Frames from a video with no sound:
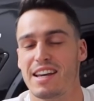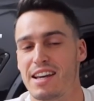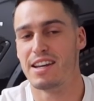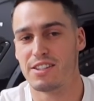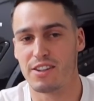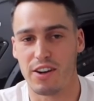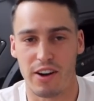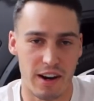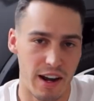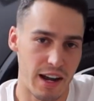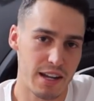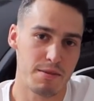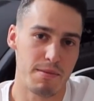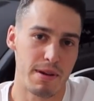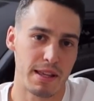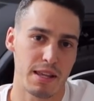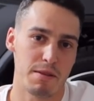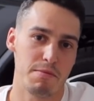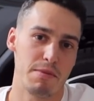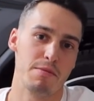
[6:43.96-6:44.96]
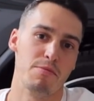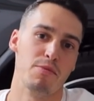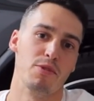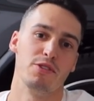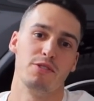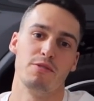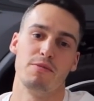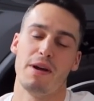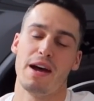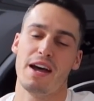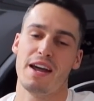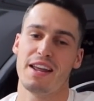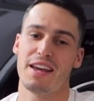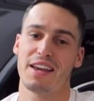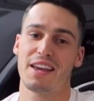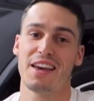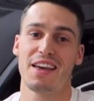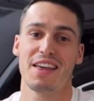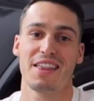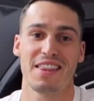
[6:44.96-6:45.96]
Sorry, I had to make that a bit more
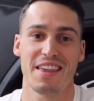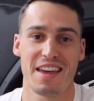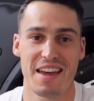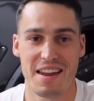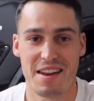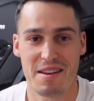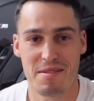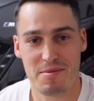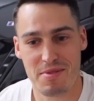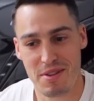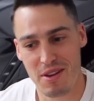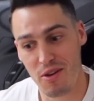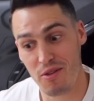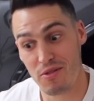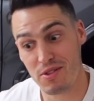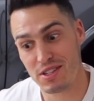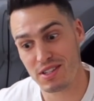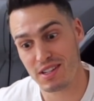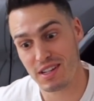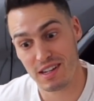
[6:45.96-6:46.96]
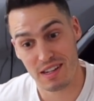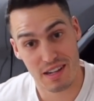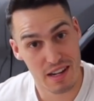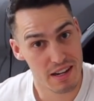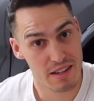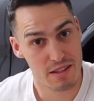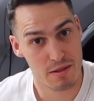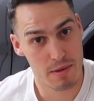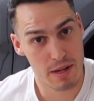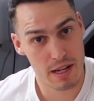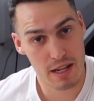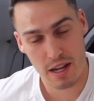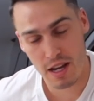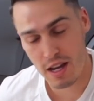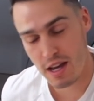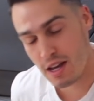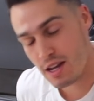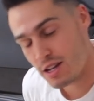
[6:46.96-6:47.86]
dramatic than it obviously needed to be.